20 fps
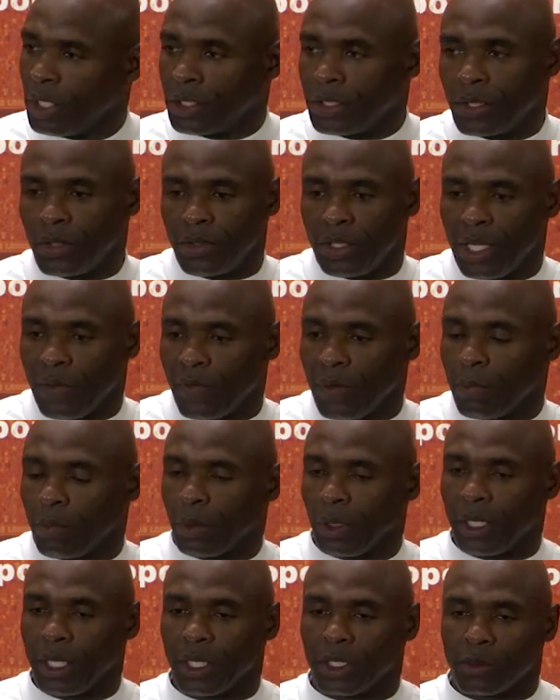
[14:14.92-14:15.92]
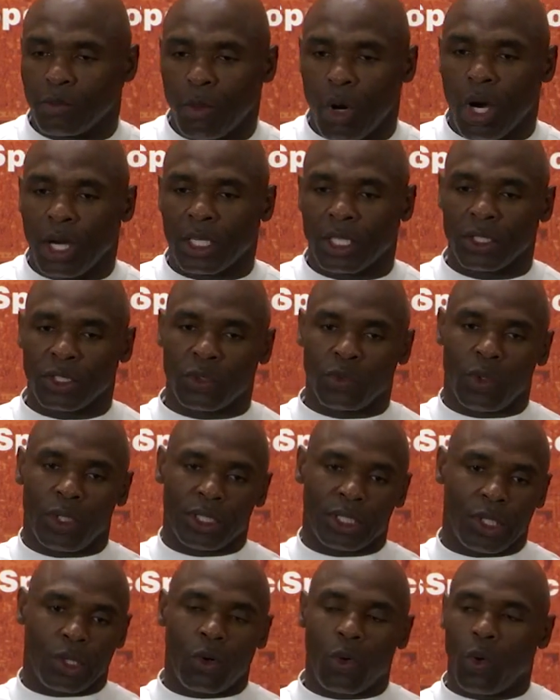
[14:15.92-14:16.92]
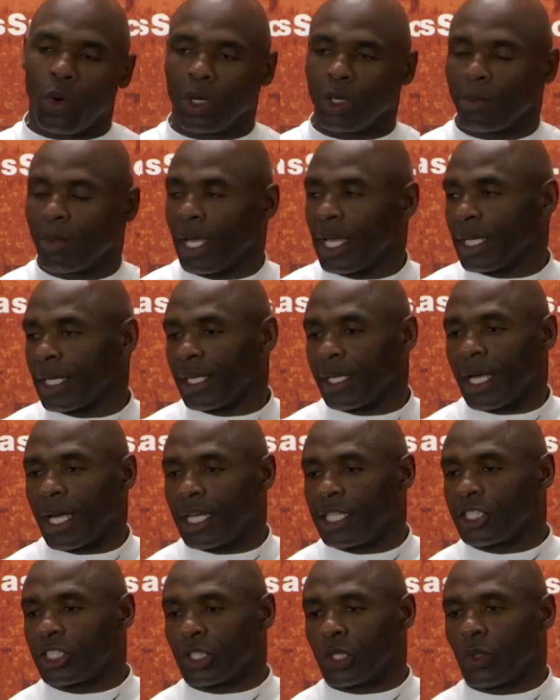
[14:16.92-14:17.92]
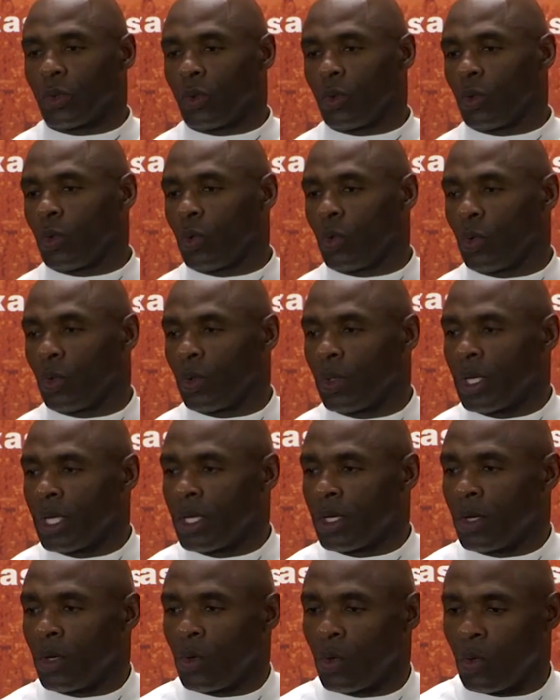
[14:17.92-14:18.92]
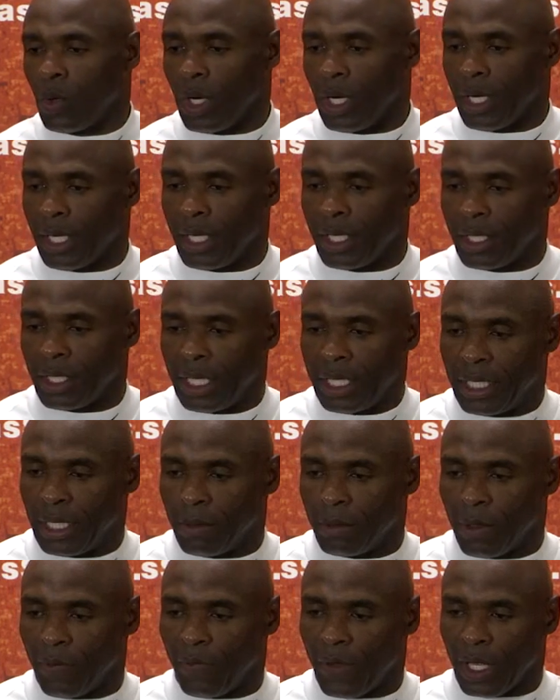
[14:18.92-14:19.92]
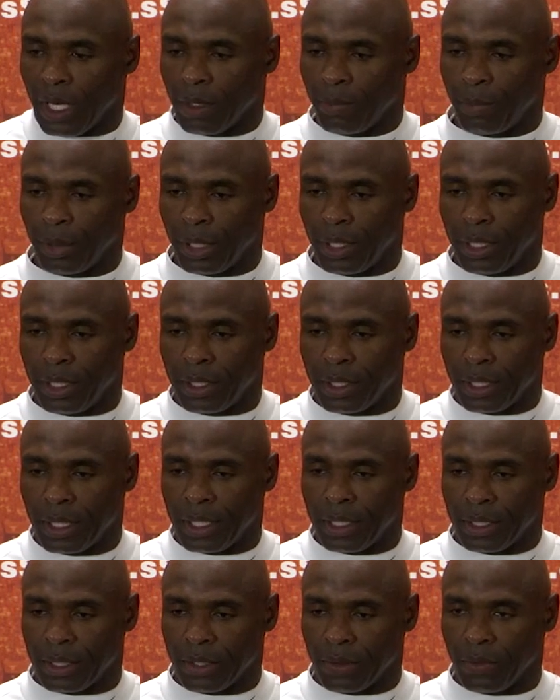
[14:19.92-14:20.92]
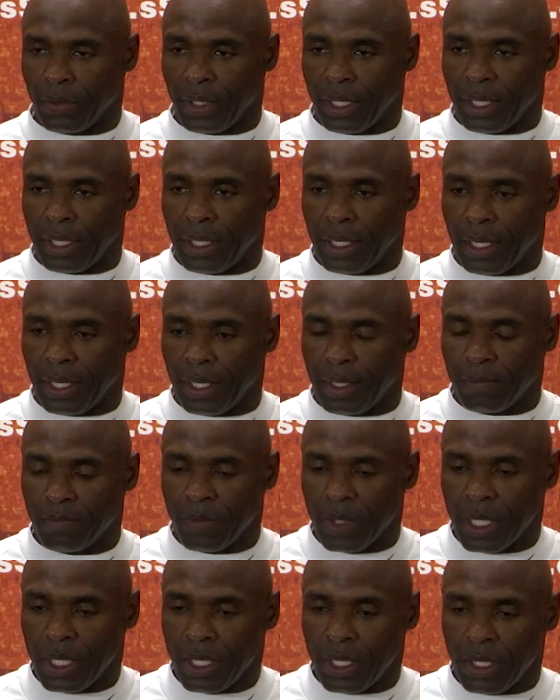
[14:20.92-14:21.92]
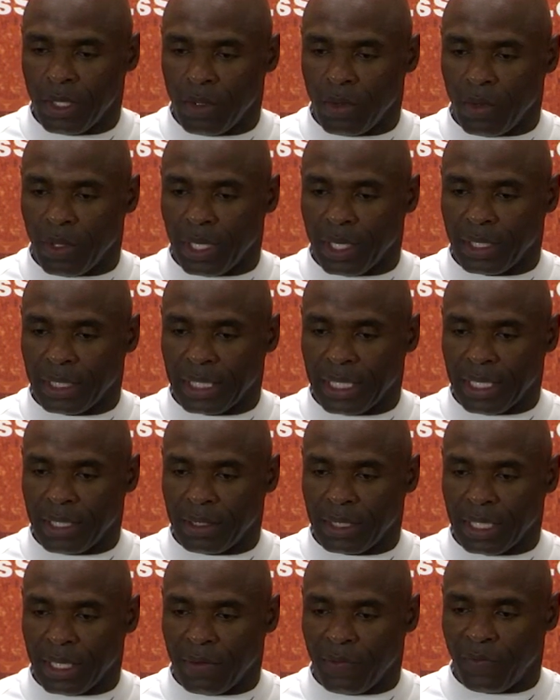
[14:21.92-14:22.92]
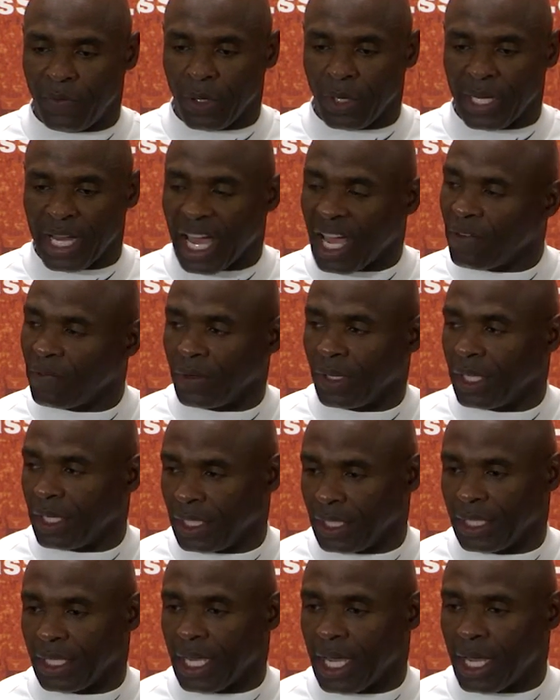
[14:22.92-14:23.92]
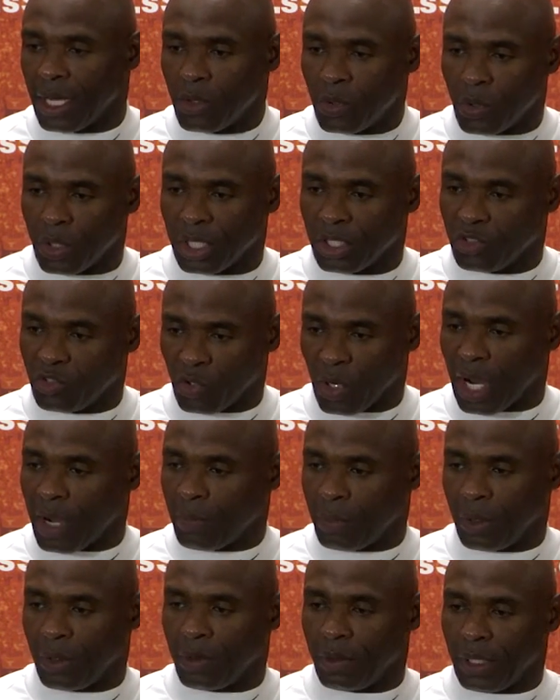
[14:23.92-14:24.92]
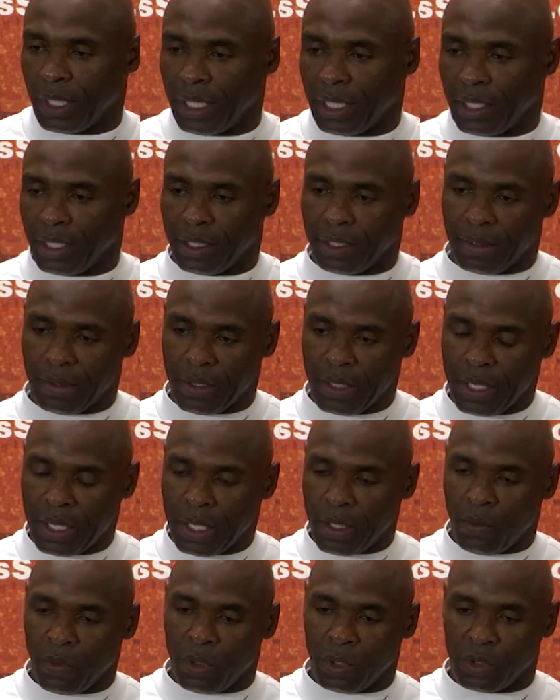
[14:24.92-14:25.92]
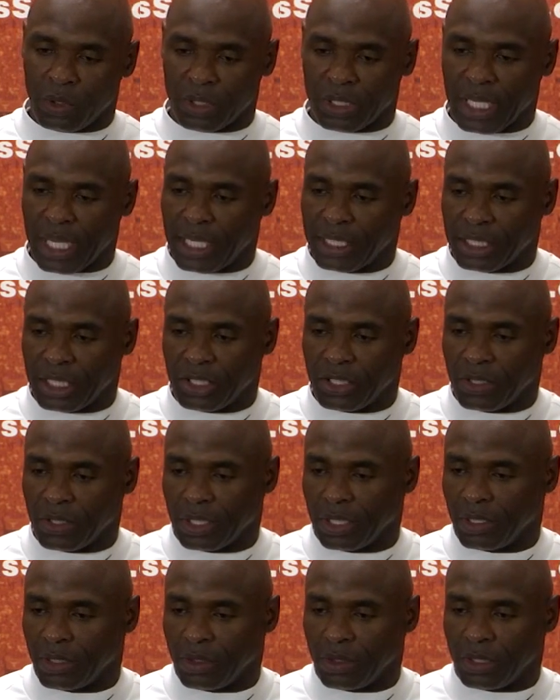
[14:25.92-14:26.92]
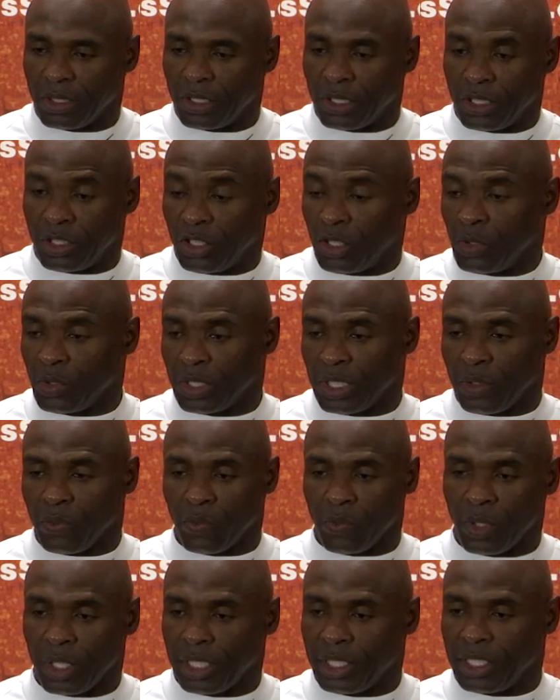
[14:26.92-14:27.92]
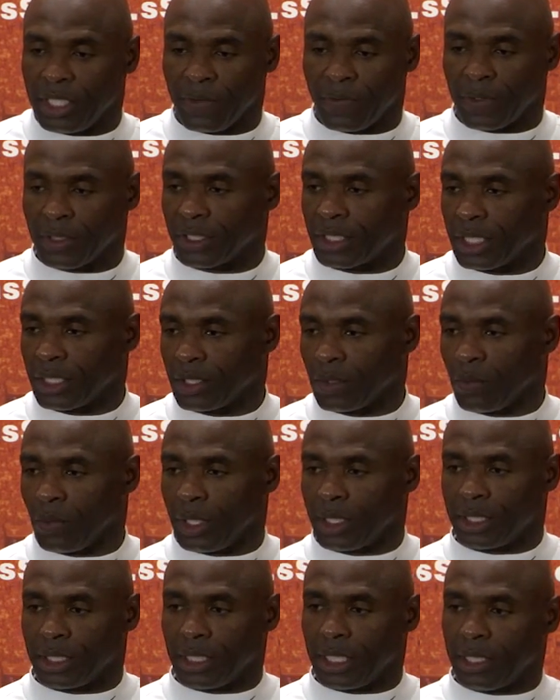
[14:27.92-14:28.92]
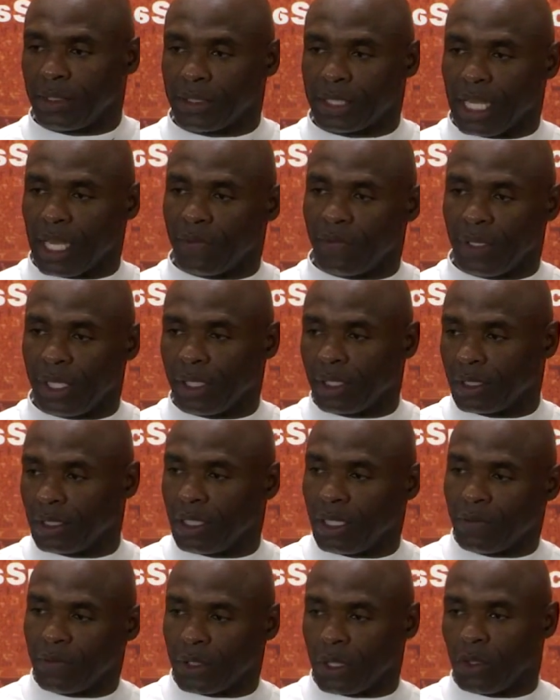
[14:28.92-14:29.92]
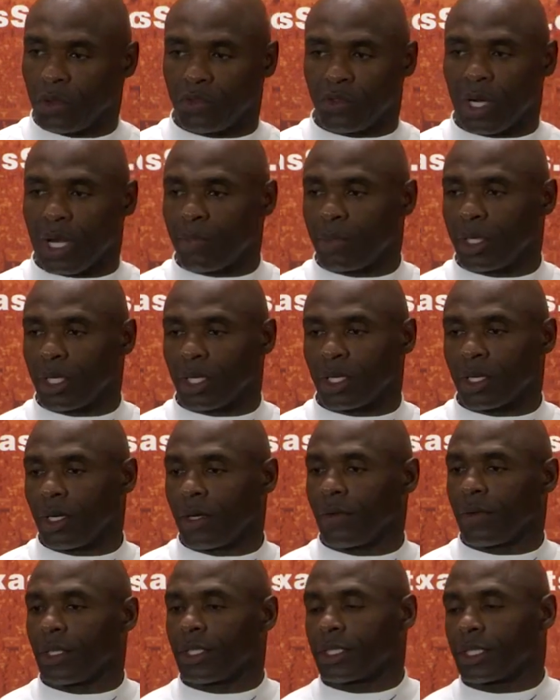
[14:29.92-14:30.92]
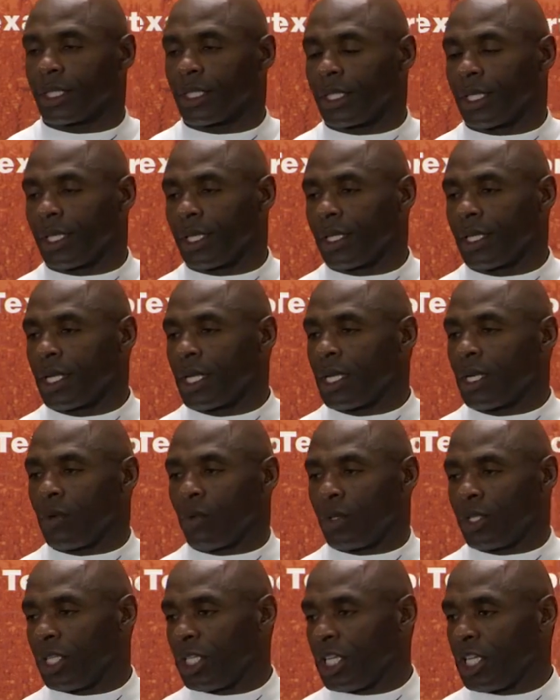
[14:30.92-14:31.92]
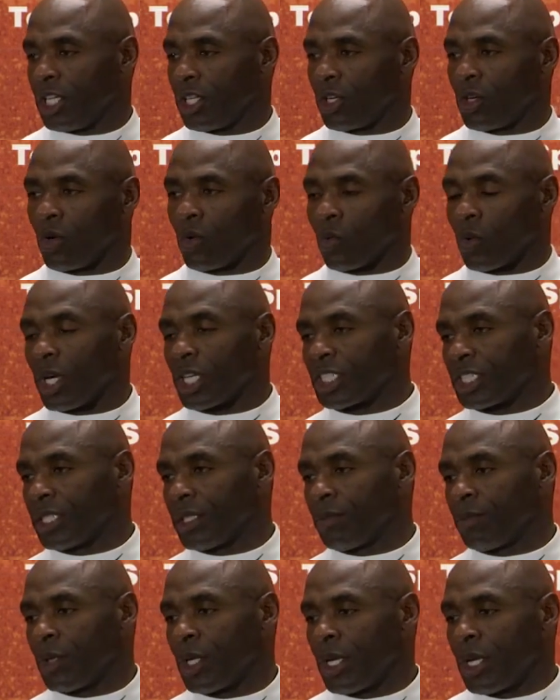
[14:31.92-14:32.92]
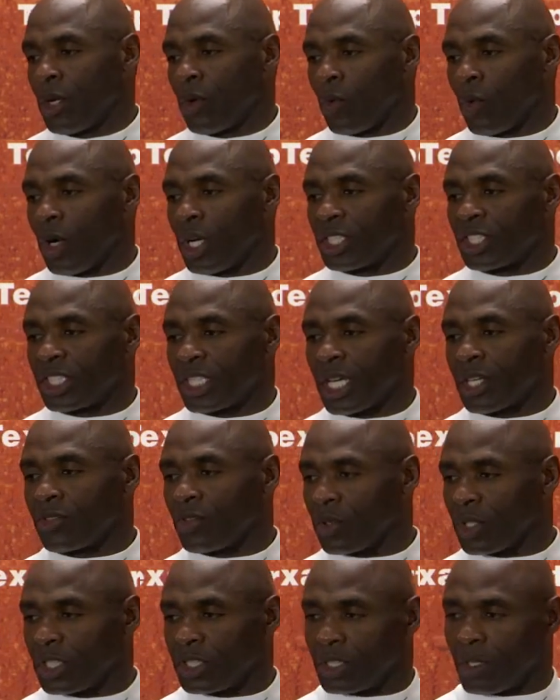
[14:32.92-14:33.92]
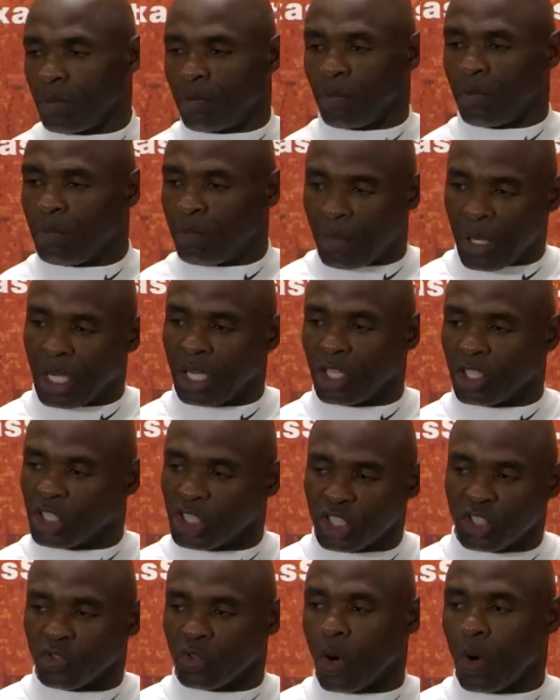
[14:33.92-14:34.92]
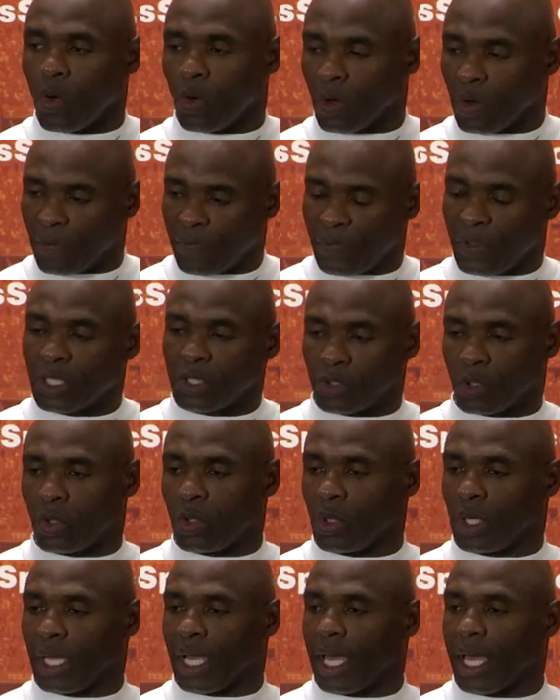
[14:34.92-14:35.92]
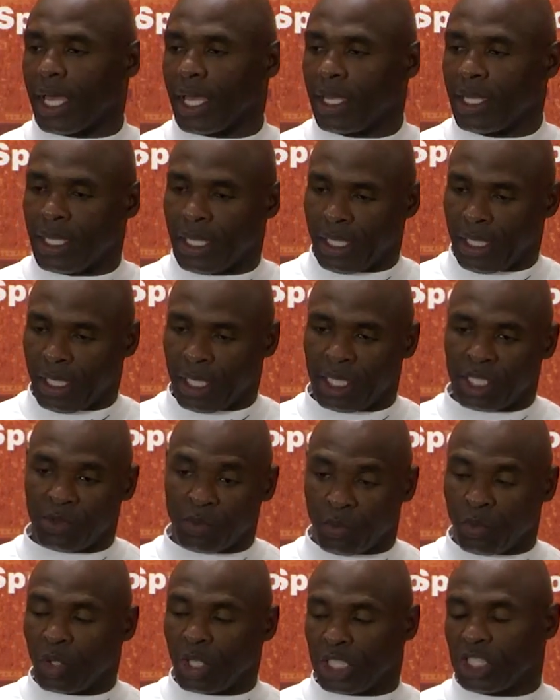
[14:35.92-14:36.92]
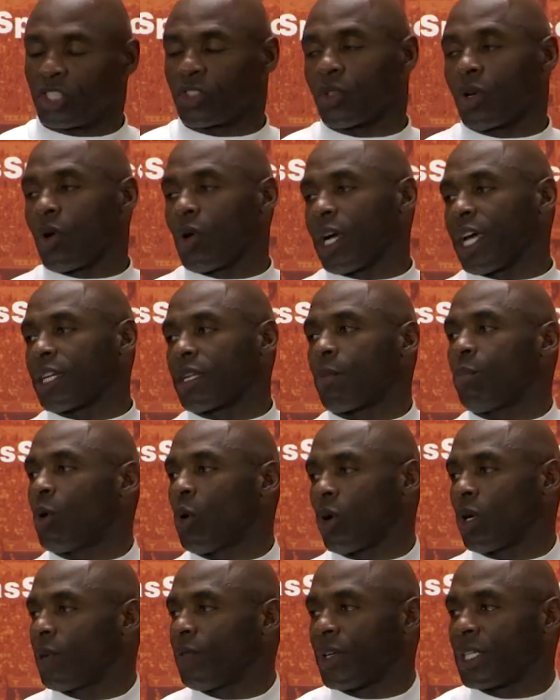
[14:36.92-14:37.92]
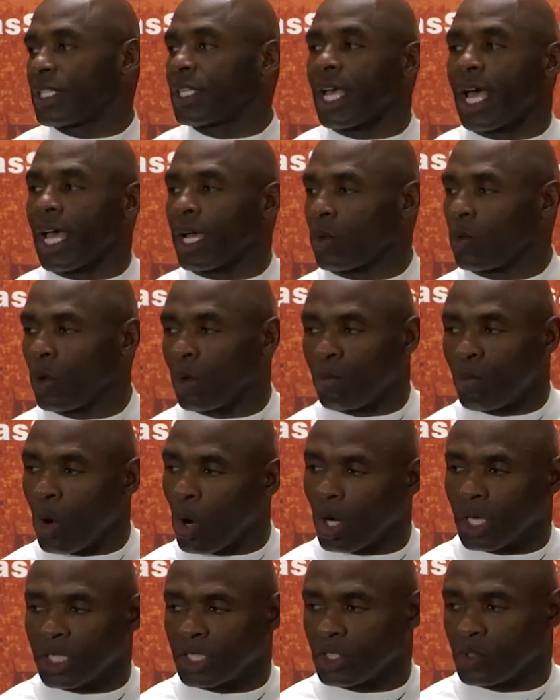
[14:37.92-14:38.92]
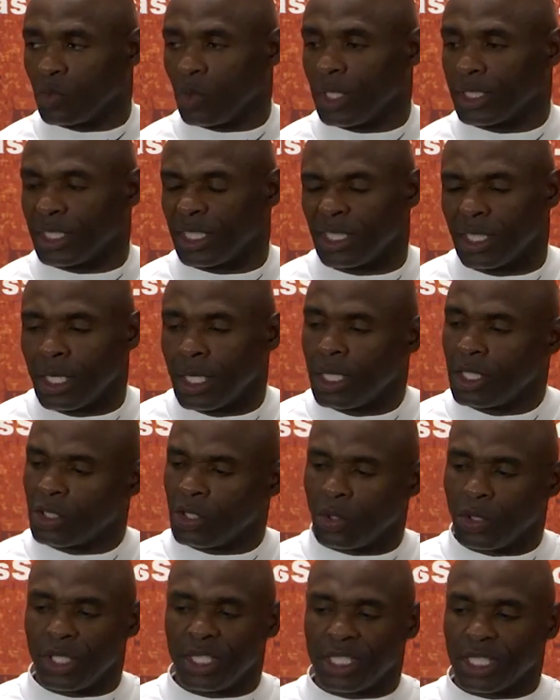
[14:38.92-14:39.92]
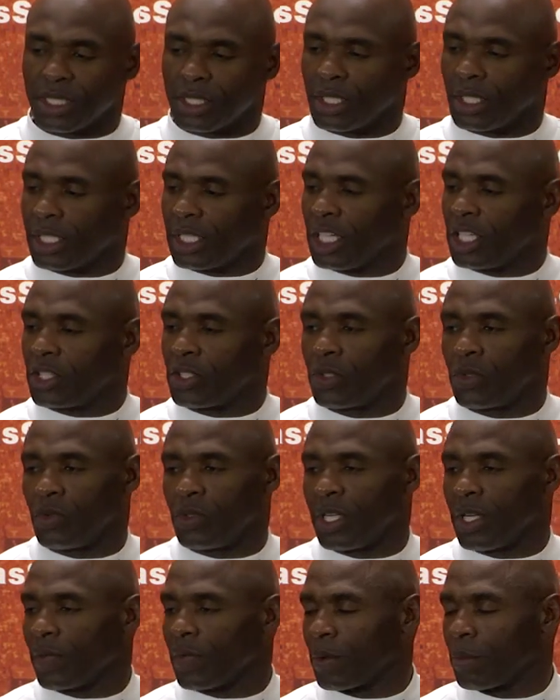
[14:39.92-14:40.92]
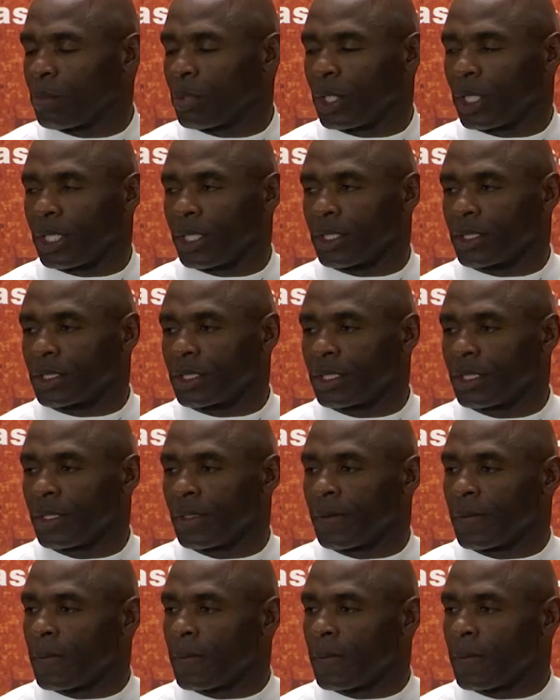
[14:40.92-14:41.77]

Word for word: they're two different players. Marcus was a quarterback in high school who who uh, ended up developing into a uh, you know a, a, very athletic guy who could drop in and one of those guys that you can use in really different situations. He's athletic enough to go drop in the coverage, and then when you need to go rush him. Whereas Cedric is a bigger, stronger, physical guy, and really strong at the point of attack where Marcus wasn't. So you're just looking at two different players.